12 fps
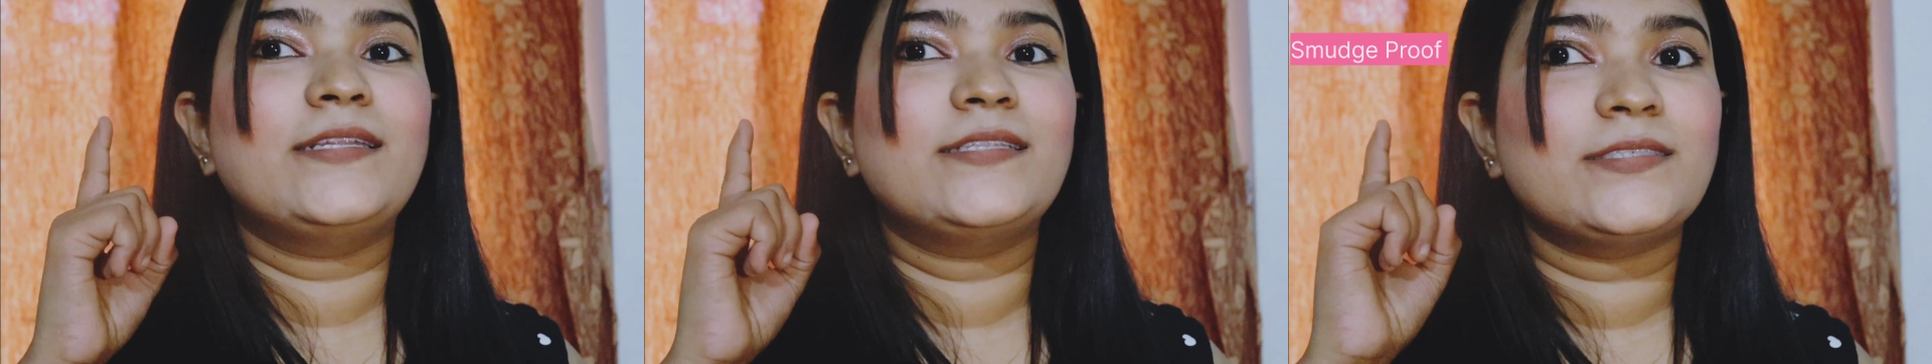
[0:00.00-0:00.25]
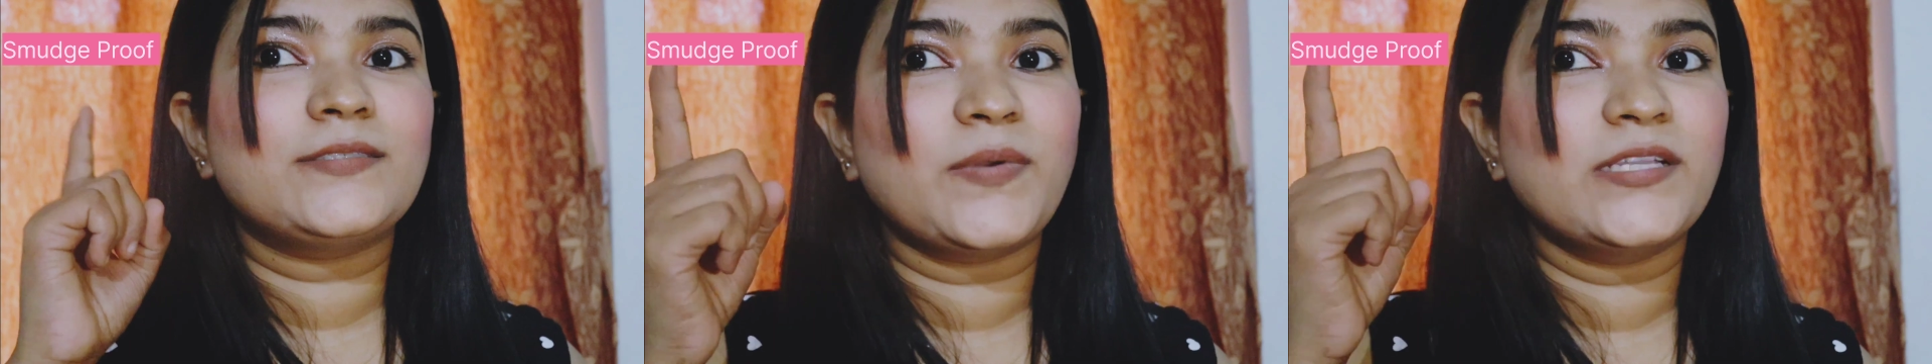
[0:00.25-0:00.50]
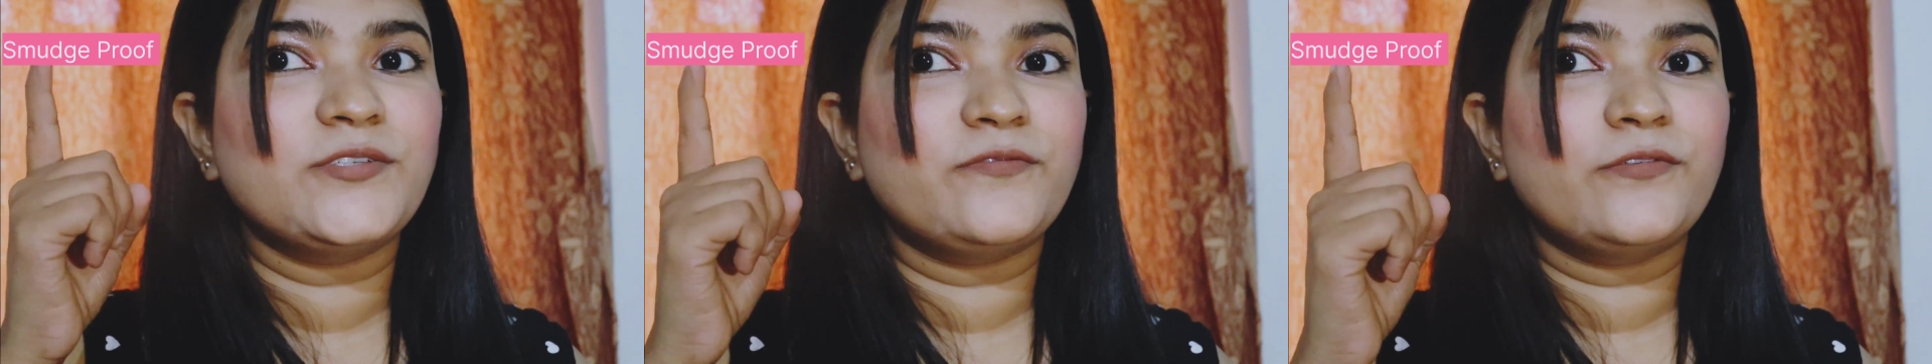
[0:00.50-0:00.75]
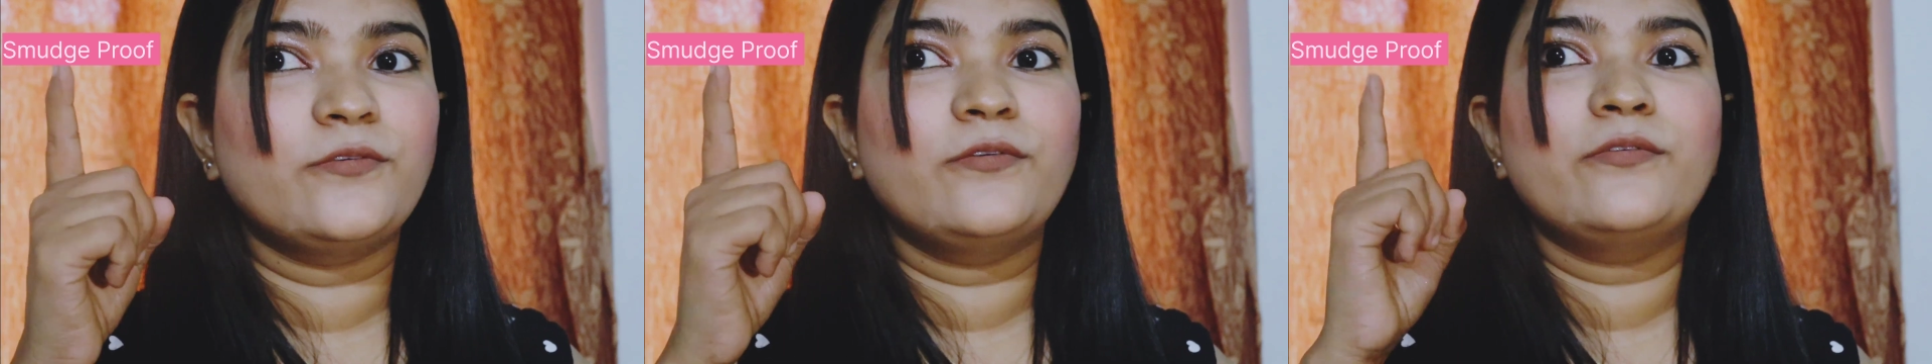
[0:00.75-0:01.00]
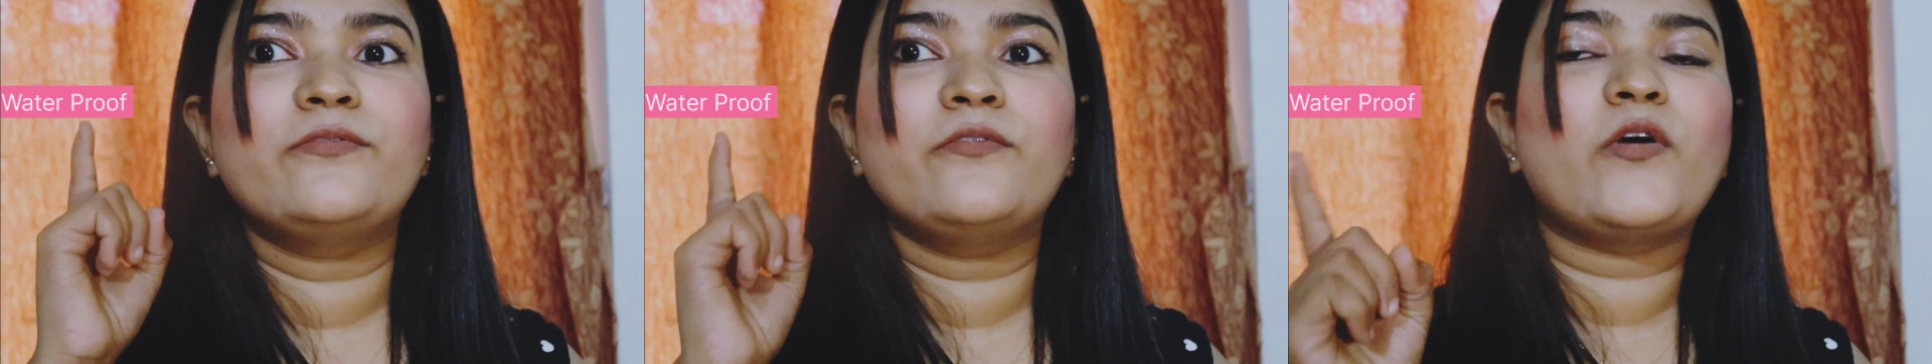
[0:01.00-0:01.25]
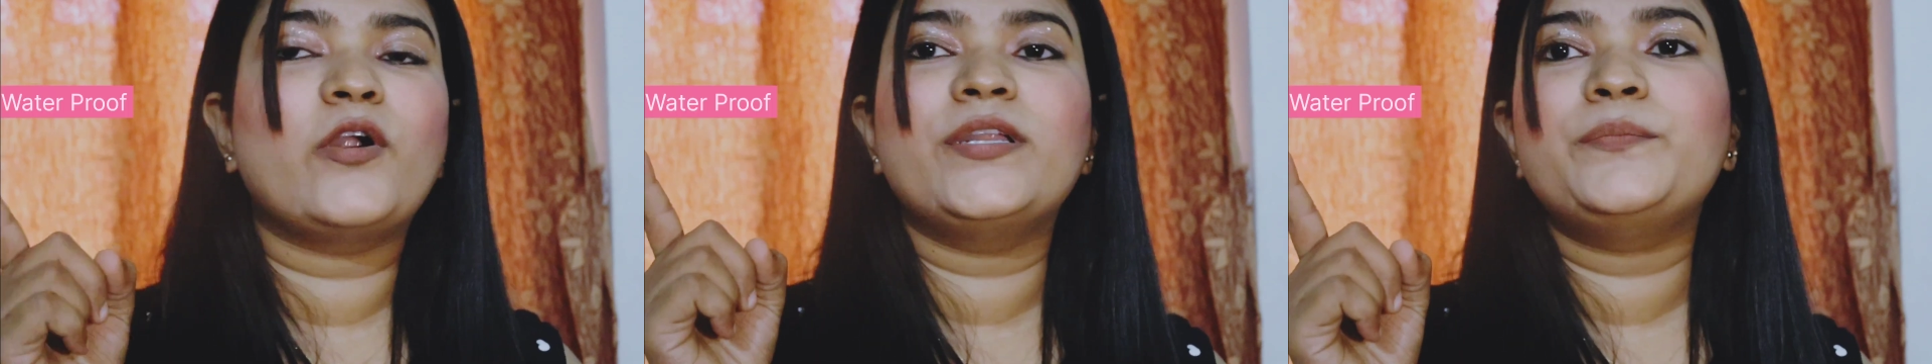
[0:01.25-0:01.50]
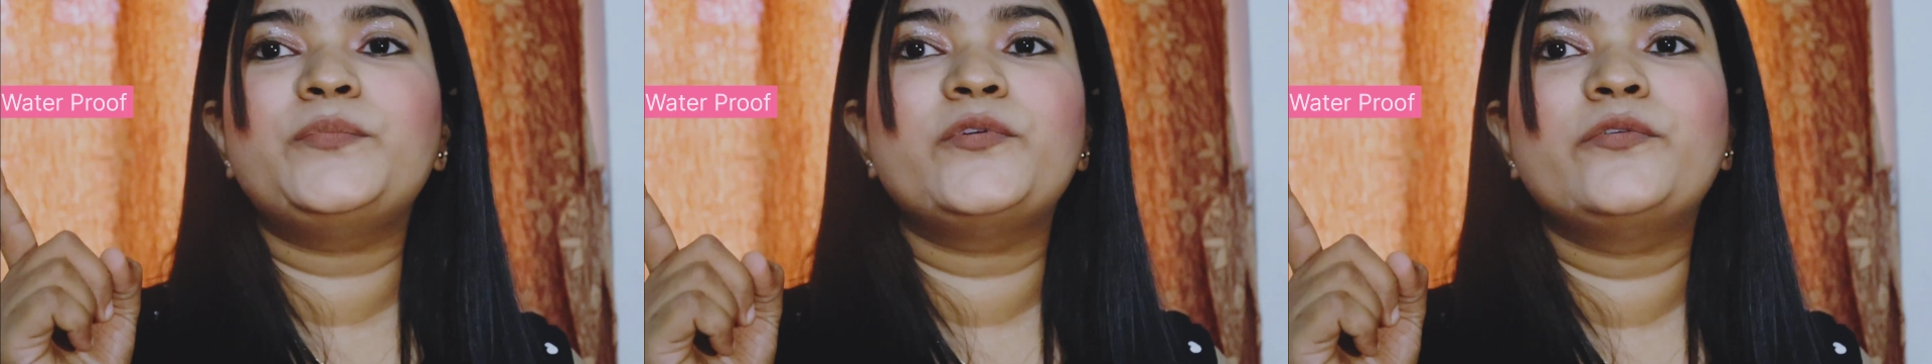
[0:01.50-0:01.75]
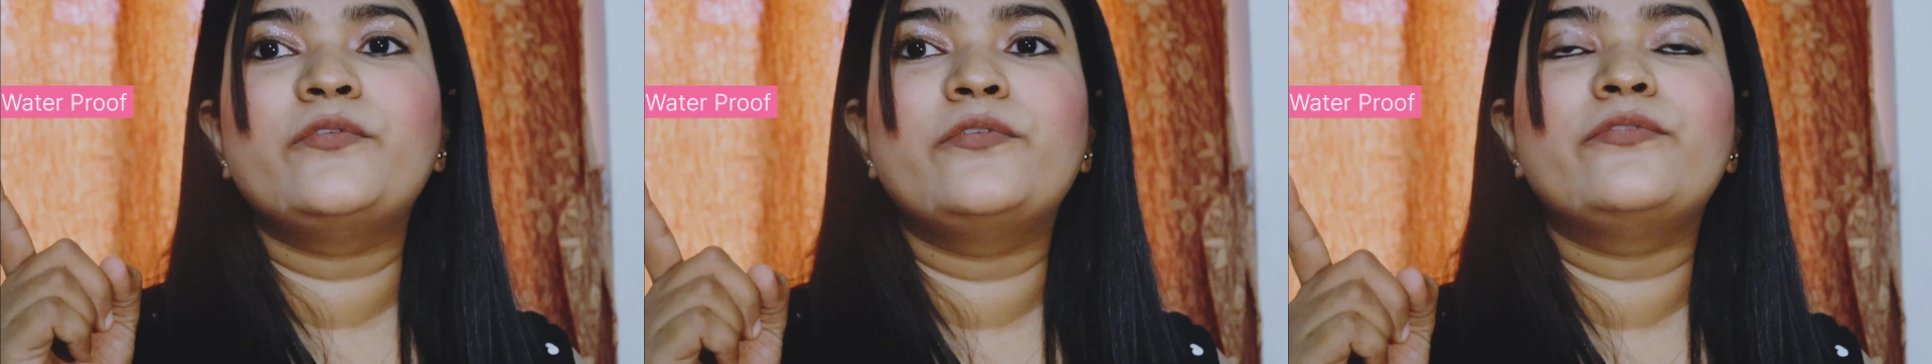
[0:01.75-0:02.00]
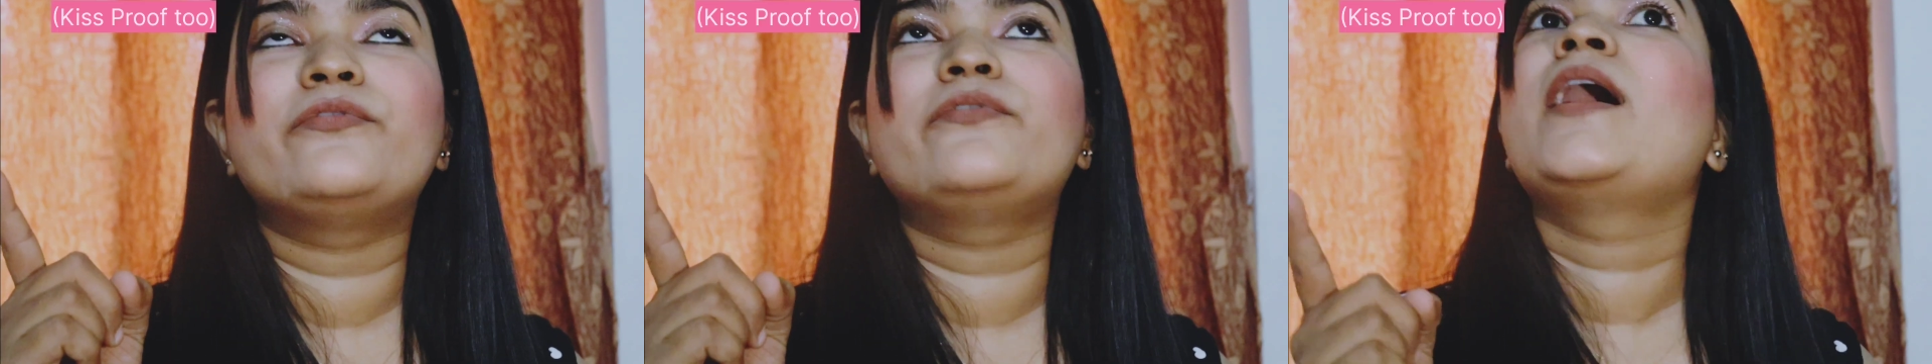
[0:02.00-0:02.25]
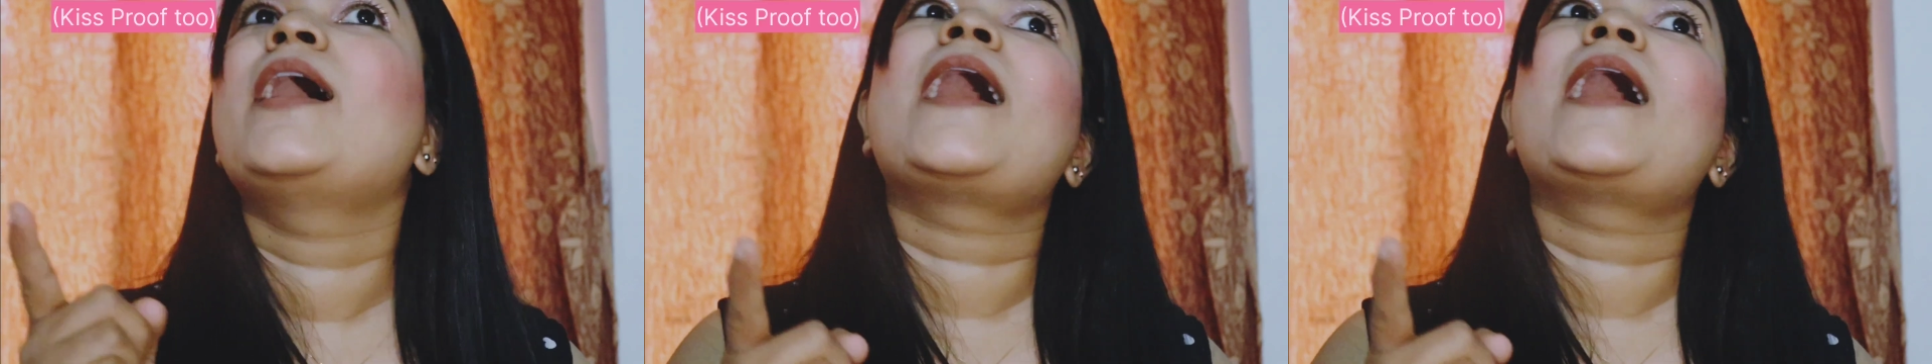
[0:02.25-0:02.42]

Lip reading: it's smudge proof, waterproof,